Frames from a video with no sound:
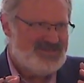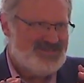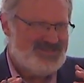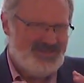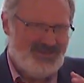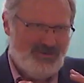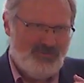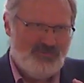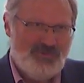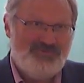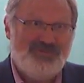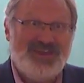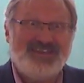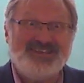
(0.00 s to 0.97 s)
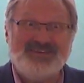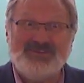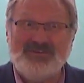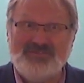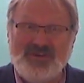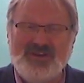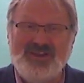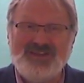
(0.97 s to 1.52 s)
reflective of
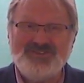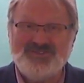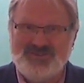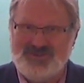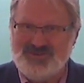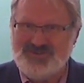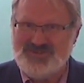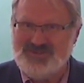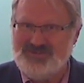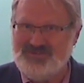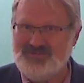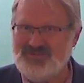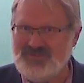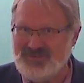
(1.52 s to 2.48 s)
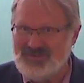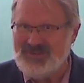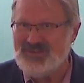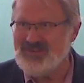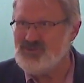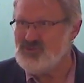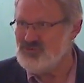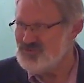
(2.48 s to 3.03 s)
the clusters of
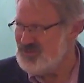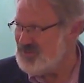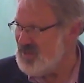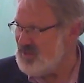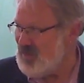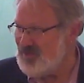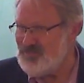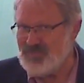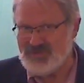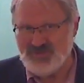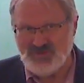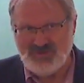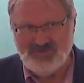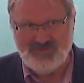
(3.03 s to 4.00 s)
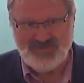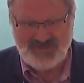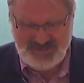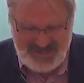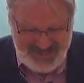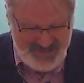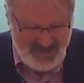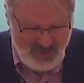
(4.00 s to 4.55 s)
issues that came up. And so the
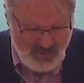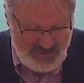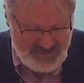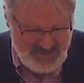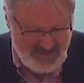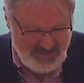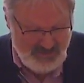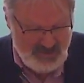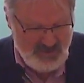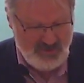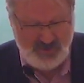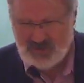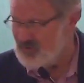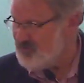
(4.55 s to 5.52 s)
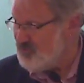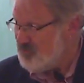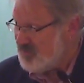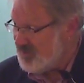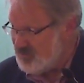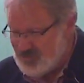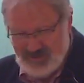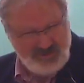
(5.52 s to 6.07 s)
sixth question, which Charles will
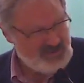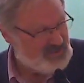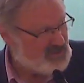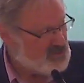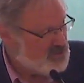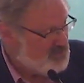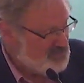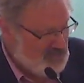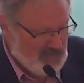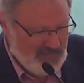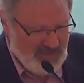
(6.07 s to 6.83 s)
begin with, and then Jim,